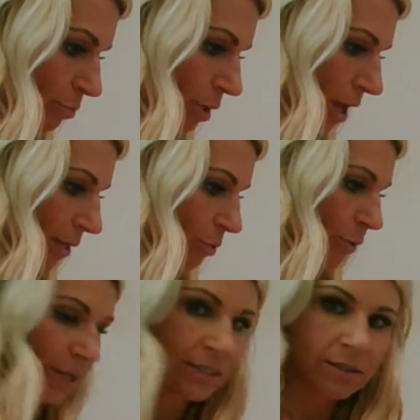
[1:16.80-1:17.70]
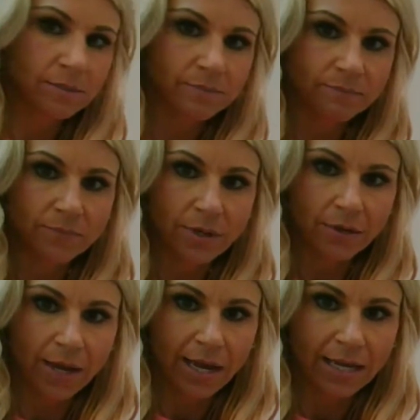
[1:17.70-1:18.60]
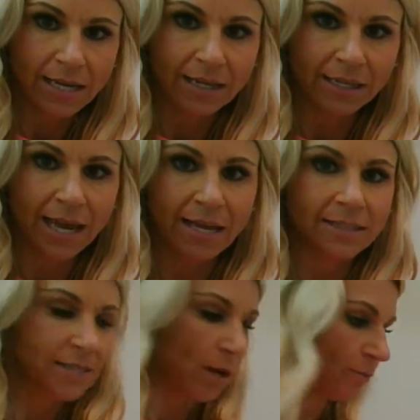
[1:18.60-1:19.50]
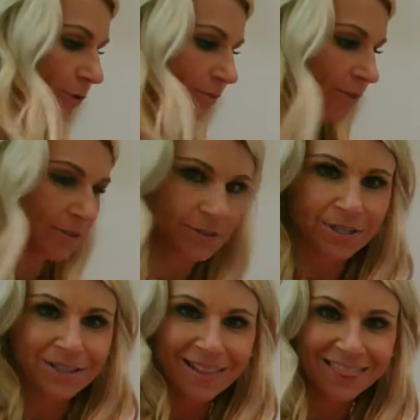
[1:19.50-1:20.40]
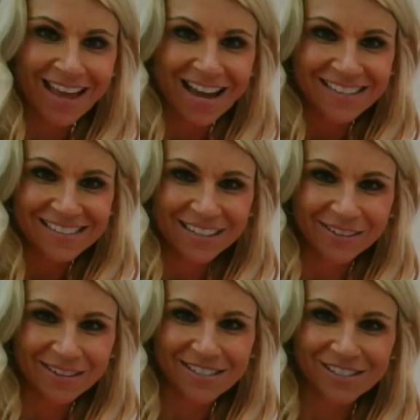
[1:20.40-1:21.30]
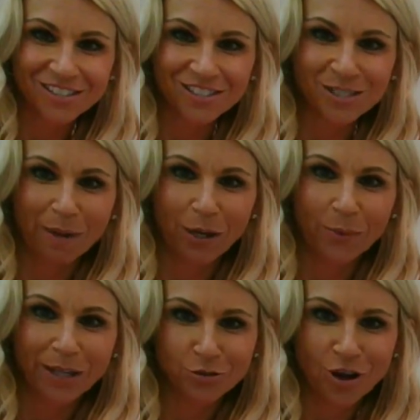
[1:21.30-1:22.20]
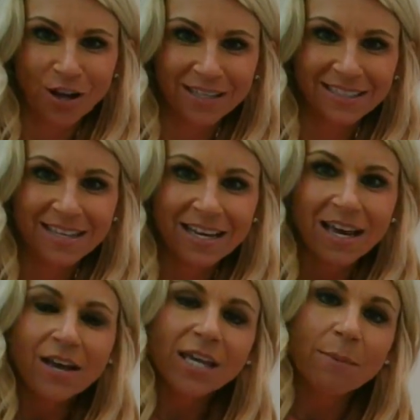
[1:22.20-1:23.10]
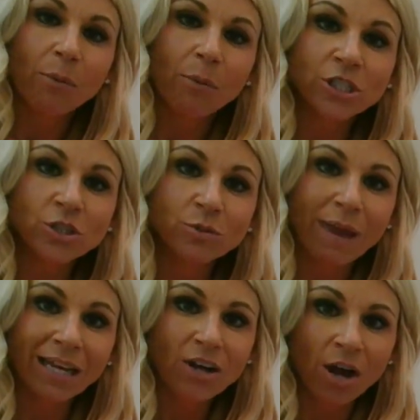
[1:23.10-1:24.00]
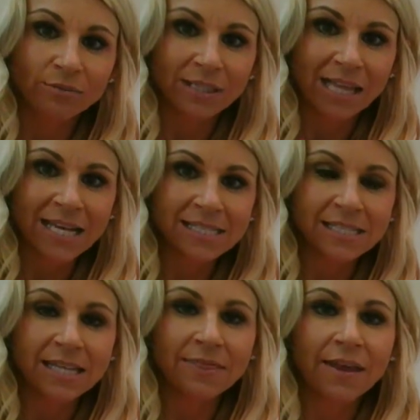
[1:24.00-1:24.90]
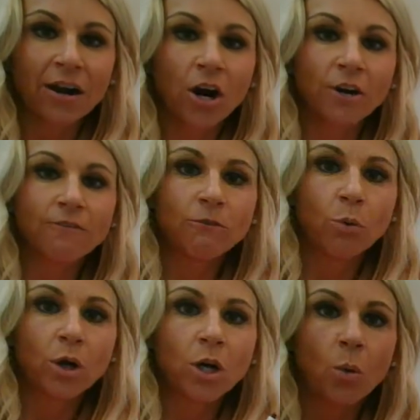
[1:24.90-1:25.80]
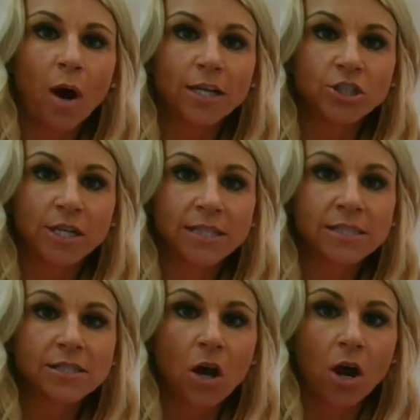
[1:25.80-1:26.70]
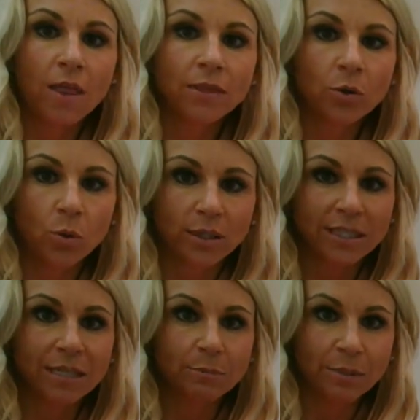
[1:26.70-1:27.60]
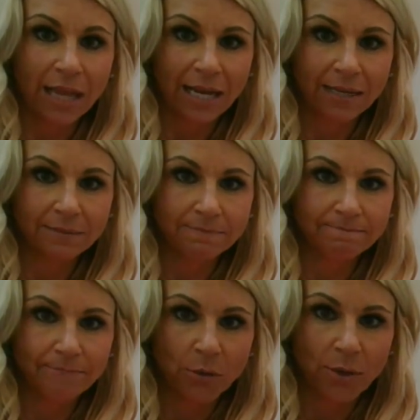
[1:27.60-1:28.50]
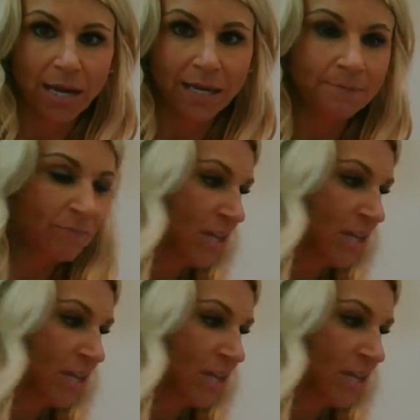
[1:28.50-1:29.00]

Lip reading: plot a point. Okay, and again, it's helpful if there's lines here. This is just my quick drawing. Okay, but what you may not realize is that there are 4 quadrants on the coordinate plane. Okay,